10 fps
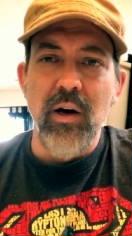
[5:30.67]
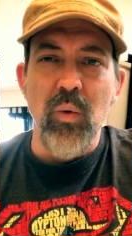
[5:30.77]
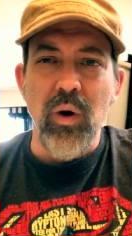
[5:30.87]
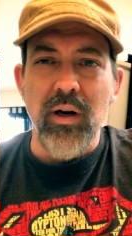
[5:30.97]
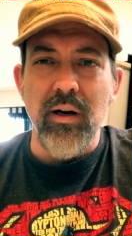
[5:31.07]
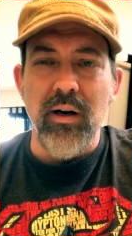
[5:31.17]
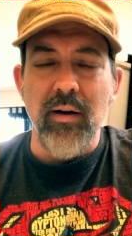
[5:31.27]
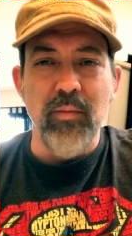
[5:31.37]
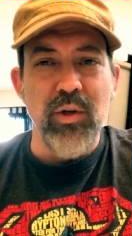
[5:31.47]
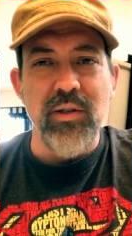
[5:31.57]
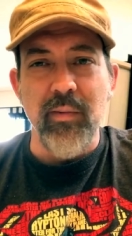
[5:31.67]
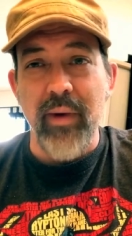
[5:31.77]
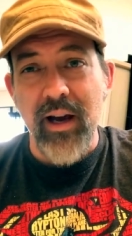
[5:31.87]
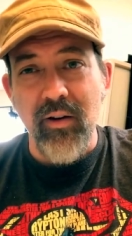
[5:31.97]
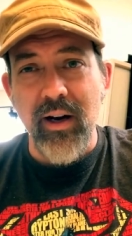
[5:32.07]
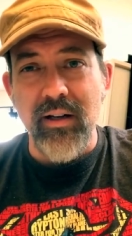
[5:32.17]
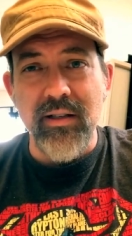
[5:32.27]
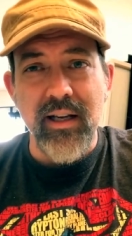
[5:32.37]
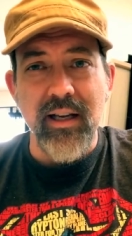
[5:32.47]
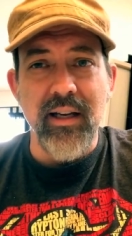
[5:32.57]
work uh, do some
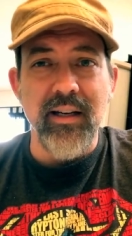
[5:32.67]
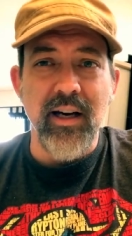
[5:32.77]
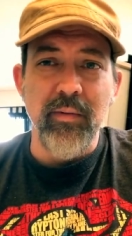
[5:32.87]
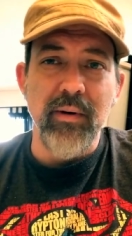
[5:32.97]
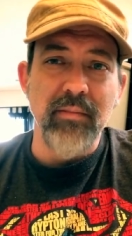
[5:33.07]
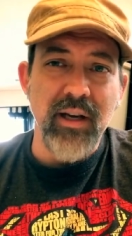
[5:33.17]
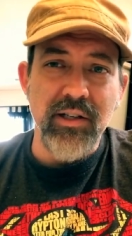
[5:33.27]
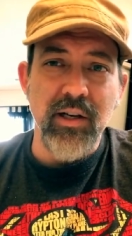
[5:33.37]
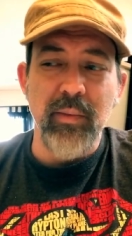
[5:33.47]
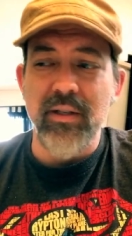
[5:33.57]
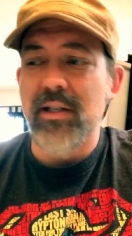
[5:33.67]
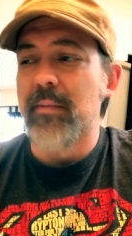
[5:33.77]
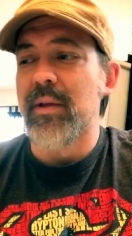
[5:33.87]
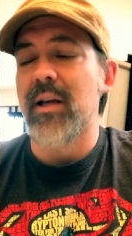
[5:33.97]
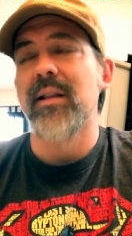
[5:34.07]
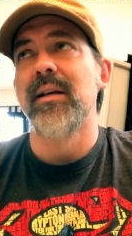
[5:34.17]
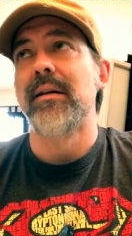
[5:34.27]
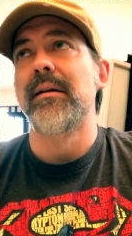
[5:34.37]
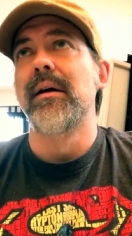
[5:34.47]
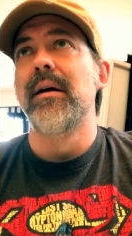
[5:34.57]
backgrounds inking to help him catch up on something, and then